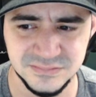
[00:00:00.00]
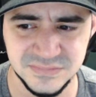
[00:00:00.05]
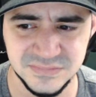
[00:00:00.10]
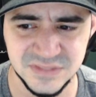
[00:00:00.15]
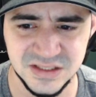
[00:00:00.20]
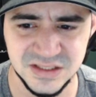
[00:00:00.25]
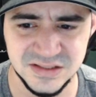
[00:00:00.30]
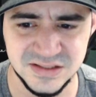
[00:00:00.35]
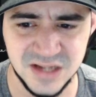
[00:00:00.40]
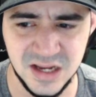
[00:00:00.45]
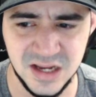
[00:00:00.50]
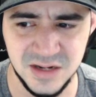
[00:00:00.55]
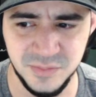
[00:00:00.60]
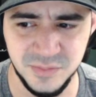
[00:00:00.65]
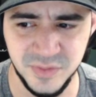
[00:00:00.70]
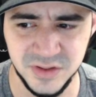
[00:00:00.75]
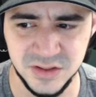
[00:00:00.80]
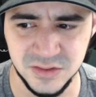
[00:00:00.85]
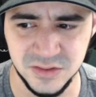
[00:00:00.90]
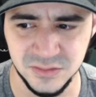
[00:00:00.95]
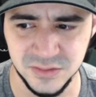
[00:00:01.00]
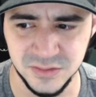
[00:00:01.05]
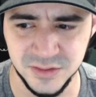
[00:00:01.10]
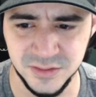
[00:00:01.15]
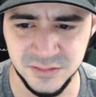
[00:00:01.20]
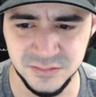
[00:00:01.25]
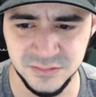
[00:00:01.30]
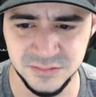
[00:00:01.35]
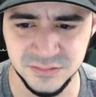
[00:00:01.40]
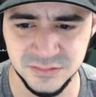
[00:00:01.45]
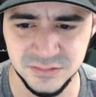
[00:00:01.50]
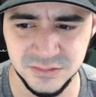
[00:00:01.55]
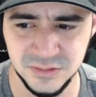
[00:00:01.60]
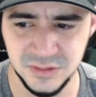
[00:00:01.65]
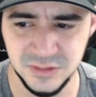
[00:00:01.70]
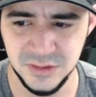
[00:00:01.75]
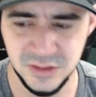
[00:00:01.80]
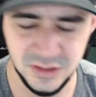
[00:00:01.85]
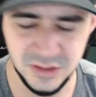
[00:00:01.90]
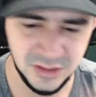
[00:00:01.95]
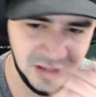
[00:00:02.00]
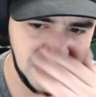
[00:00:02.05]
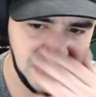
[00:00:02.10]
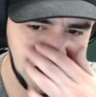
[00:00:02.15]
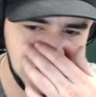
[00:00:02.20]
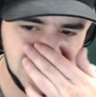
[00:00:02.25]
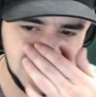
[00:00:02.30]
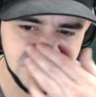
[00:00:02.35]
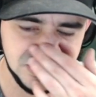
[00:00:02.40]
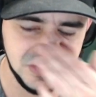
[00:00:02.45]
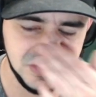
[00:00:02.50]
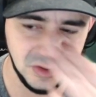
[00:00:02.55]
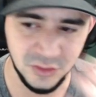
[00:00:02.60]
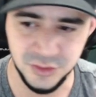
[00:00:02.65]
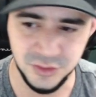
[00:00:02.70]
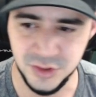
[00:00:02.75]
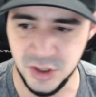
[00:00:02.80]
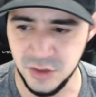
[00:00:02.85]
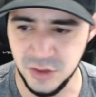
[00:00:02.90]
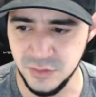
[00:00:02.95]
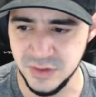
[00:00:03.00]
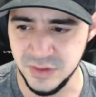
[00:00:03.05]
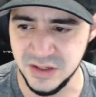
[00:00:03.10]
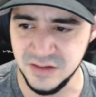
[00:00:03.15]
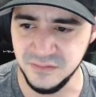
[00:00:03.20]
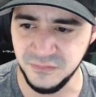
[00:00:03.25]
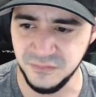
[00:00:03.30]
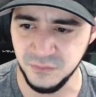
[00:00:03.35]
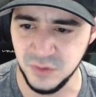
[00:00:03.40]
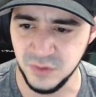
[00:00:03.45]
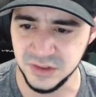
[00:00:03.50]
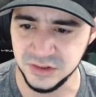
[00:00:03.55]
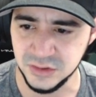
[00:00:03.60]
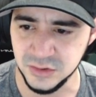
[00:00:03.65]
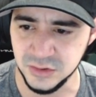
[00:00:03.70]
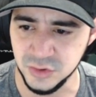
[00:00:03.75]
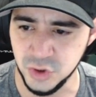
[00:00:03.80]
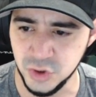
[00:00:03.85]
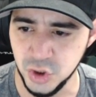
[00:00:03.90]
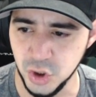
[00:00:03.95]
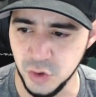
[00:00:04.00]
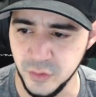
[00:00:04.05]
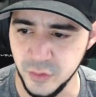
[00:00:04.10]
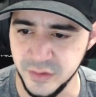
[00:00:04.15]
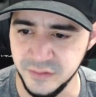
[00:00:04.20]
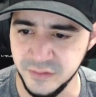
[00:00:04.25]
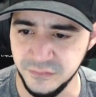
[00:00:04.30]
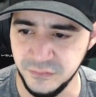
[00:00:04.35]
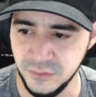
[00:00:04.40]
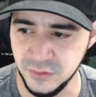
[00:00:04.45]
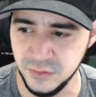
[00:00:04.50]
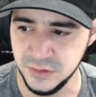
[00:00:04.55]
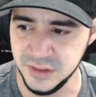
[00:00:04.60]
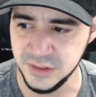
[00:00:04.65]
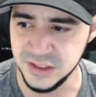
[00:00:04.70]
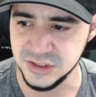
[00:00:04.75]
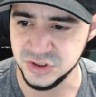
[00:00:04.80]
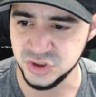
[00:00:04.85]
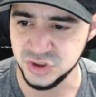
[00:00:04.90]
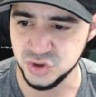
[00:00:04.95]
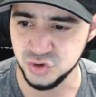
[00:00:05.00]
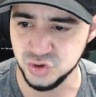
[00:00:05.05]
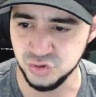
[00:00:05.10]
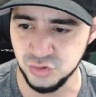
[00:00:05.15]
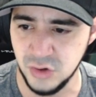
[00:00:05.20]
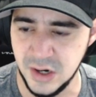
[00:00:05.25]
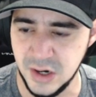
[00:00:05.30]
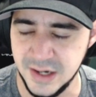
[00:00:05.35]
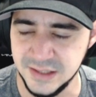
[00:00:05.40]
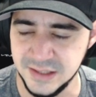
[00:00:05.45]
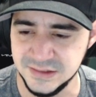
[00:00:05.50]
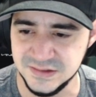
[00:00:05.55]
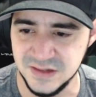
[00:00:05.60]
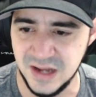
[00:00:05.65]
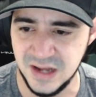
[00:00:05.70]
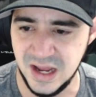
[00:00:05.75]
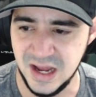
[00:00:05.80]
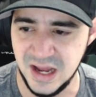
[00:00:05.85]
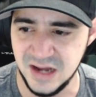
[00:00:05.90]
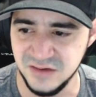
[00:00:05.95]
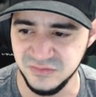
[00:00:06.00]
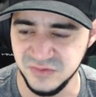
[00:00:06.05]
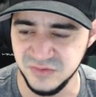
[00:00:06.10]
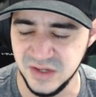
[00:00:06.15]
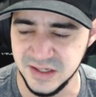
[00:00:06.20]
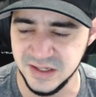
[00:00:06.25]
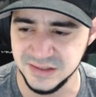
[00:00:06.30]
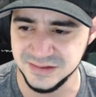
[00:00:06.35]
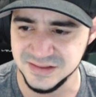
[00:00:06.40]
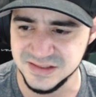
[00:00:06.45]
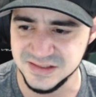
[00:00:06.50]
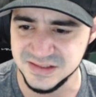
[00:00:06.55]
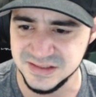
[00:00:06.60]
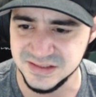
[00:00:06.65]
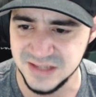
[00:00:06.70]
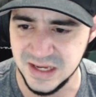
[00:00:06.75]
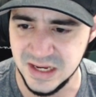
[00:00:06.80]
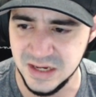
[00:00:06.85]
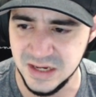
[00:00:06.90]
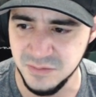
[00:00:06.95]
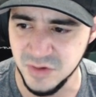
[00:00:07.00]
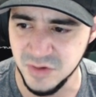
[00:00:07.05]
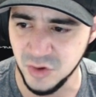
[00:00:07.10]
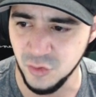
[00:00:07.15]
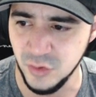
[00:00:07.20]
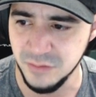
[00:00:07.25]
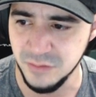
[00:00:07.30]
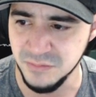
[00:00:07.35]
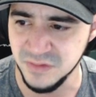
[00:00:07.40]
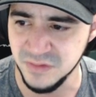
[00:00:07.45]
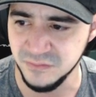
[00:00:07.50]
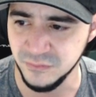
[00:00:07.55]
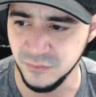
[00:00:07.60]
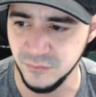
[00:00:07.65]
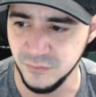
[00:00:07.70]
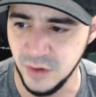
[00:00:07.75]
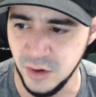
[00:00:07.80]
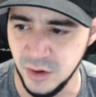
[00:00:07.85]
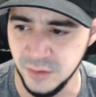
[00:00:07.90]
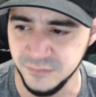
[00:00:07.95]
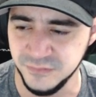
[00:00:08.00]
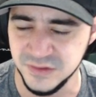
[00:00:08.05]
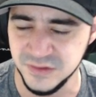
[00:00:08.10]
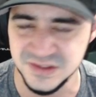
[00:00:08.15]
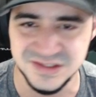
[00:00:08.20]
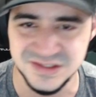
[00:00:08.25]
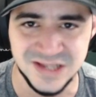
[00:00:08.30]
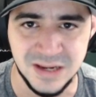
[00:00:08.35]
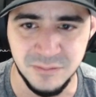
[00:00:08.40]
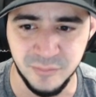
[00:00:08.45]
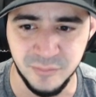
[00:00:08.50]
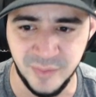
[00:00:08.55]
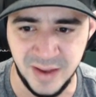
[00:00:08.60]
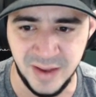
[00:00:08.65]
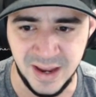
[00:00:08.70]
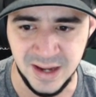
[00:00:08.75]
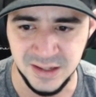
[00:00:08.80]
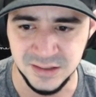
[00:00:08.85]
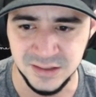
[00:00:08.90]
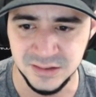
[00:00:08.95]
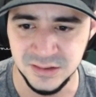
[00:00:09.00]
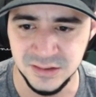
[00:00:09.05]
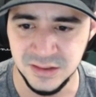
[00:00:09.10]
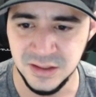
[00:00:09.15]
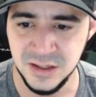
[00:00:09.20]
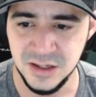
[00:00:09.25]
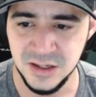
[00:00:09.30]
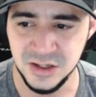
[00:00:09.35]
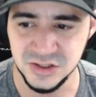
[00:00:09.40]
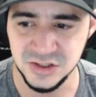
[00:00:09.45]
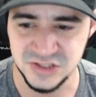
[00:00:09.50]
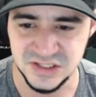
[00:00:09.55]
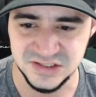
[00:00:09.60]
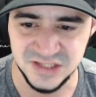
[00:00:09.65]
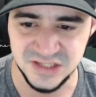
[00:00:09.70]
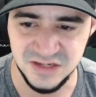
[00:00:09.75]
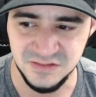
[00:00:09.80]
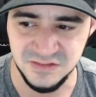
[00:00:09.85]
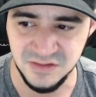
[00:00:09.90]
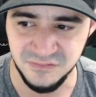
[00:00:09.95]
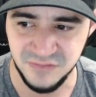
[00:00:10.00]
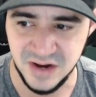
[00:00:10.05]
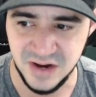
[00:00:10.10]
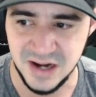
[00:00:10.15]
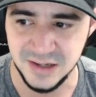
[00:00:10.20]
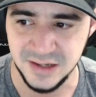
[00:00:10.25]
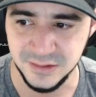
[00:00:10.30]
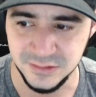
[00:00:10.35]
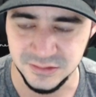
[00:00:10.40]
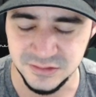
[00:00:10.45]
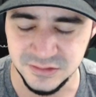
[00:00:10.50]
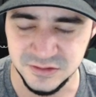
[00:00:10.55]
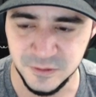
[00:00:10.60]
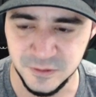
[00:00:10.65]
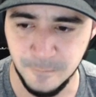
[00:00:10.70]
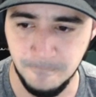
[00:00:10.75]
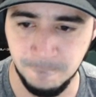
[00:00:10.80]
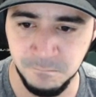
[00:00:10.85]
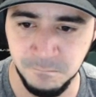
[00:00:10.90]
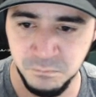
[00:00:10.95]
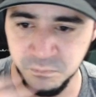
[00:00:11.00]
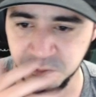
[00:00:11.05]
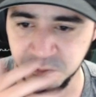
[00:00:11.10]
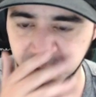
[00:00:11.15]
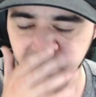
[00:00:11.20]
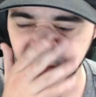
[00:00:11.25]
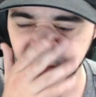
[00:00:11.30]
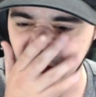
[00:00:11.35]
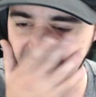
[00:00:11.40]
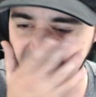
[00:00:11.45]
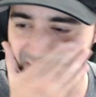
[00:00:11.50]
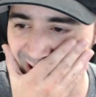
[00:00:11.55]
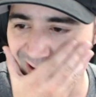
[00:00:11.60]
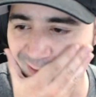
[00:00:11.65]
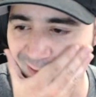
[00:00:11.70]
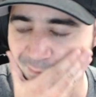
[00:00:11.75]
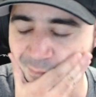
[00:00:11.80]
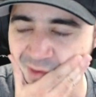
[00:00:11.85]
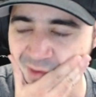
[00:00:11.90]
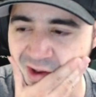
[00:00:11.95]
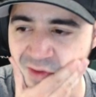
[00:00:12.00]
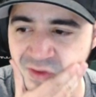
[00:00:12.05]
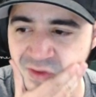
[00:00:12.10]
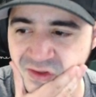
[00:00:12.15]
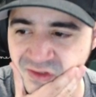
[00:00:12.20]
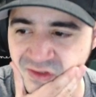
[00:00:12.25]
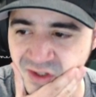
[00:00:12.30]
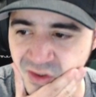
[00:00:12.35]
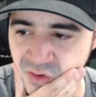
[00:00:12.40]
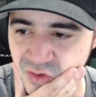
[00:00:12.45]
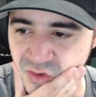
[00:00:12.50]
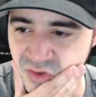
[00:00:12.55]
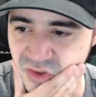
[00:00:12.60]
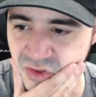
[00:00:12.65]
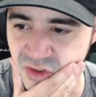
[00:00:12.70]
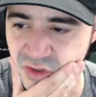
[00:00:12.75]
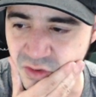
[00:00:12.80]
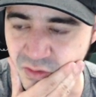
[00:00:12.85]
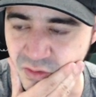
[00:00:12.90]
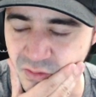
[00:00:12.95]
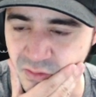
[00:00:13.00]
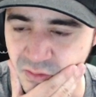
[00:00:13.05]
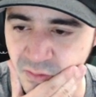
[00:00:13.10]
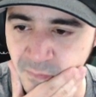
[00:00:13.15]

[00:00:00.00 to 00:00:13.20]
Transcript: It's kind of peculiar. I don't know if what they're going for is trying to have like the same equipment of the same pack, because I see the vials in the Terror Shield,